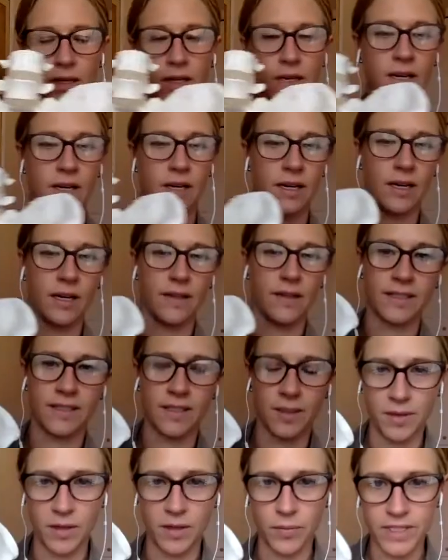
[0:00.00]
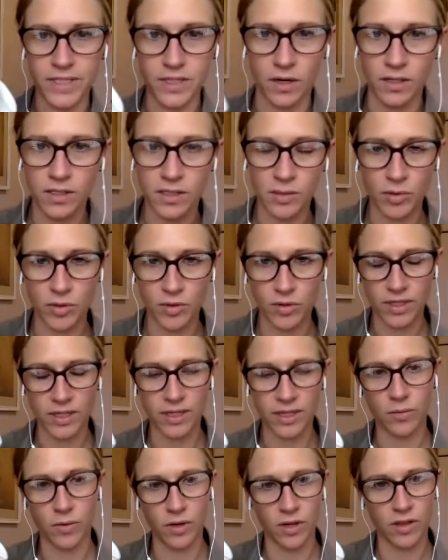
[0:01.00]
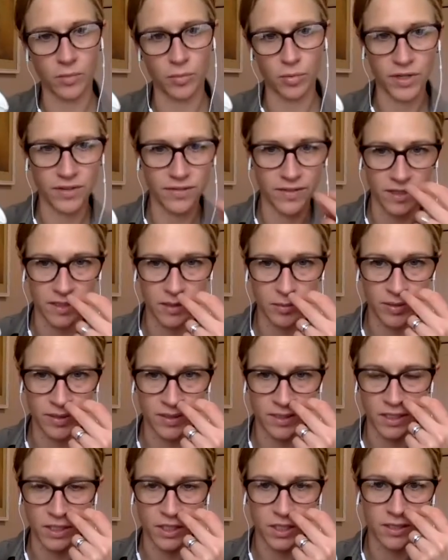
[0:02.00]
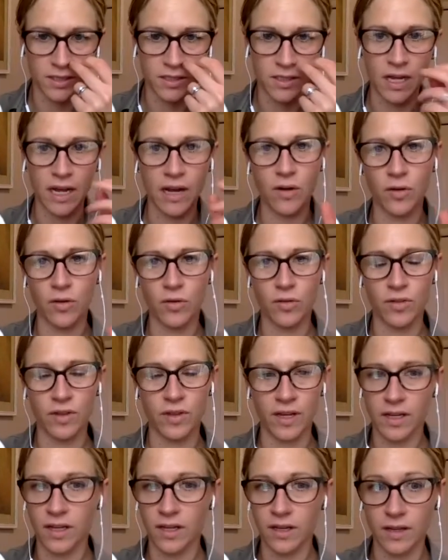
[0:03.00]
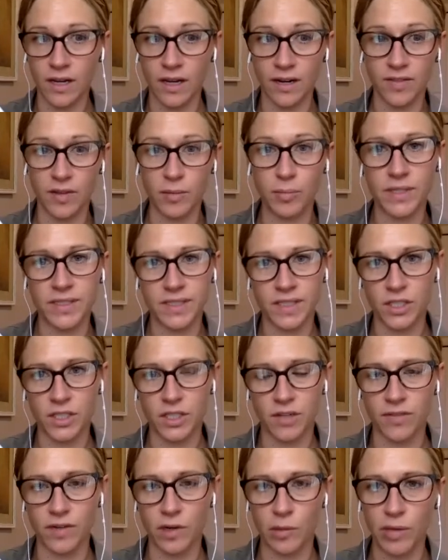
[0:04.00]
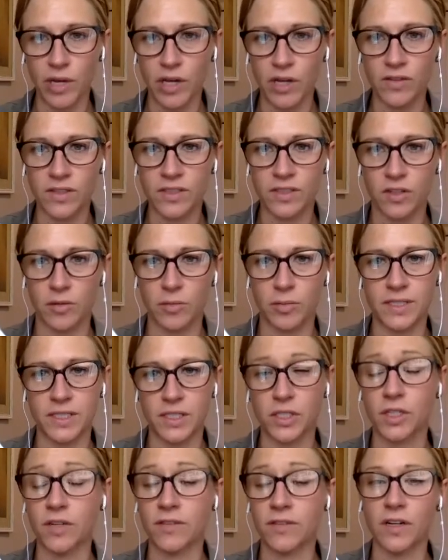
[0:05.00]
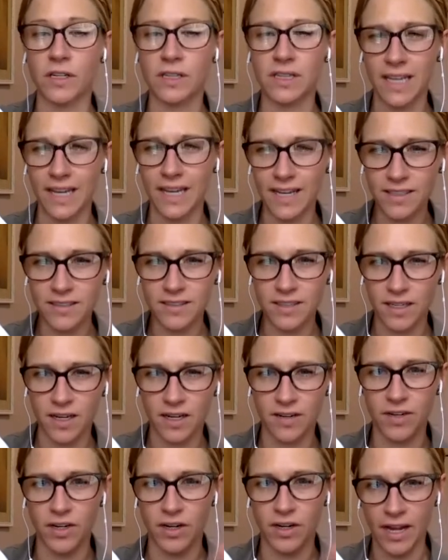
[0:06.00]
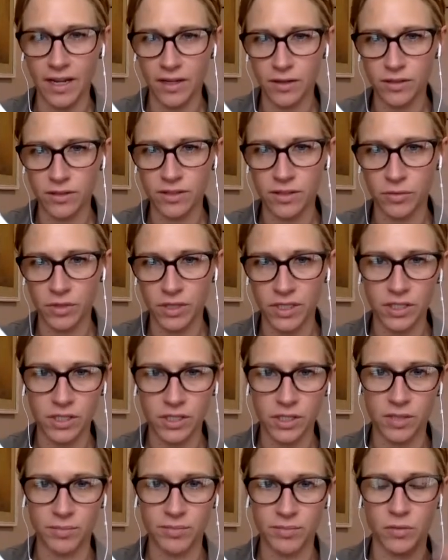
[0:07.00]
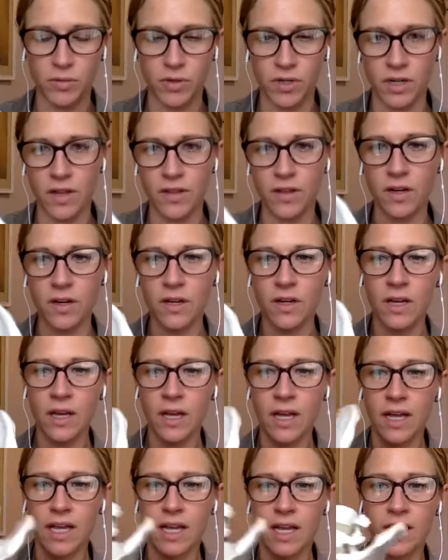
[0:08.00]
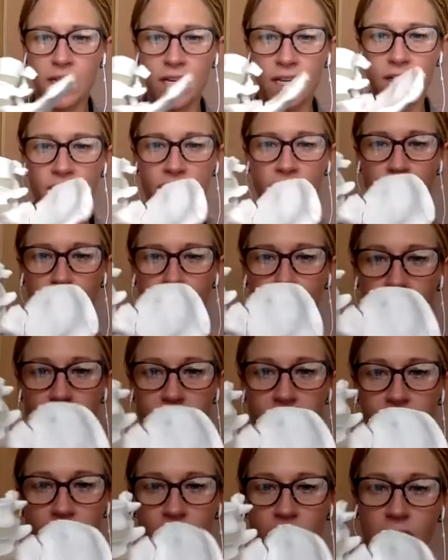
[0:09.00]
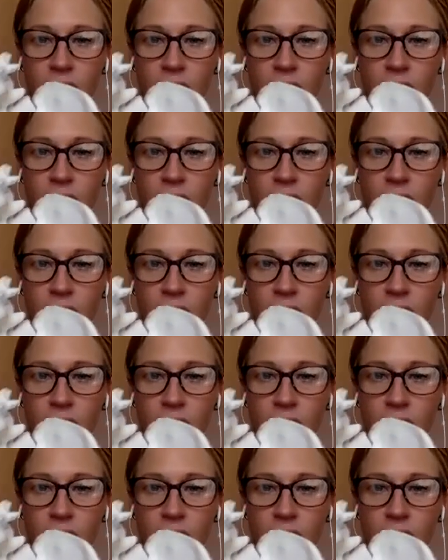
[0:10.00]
Yeah. And that's something we talked about in one of the previous positions, that how like kind of the position of your pelvis or the position of your legs, like kind of your ankles in relationship to one another, can influence